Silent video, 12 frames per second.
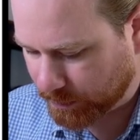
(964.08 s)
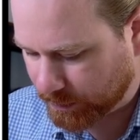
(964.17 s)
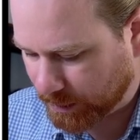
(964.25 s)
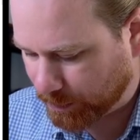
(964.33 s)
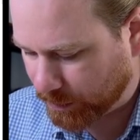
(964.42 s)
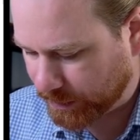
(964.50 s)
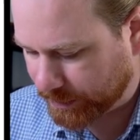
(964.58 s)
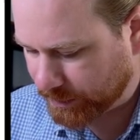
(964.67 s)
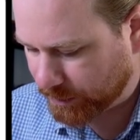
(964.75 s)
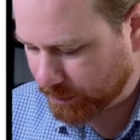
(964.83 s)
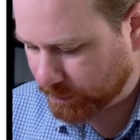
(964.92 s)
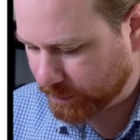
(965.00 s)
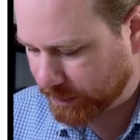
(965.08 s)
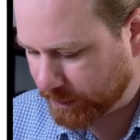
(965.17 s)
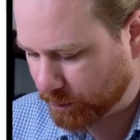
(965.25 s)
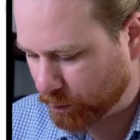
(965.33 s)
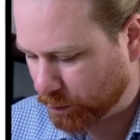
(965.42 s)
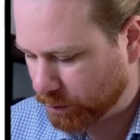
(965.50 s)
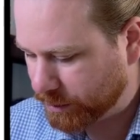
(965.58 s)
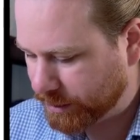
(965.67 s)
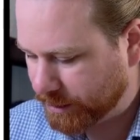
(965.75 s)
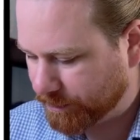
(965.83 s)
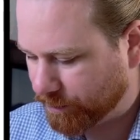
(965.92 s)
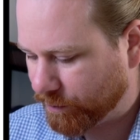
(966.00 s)
separately dissolved in
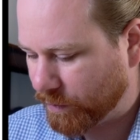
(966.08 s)
water,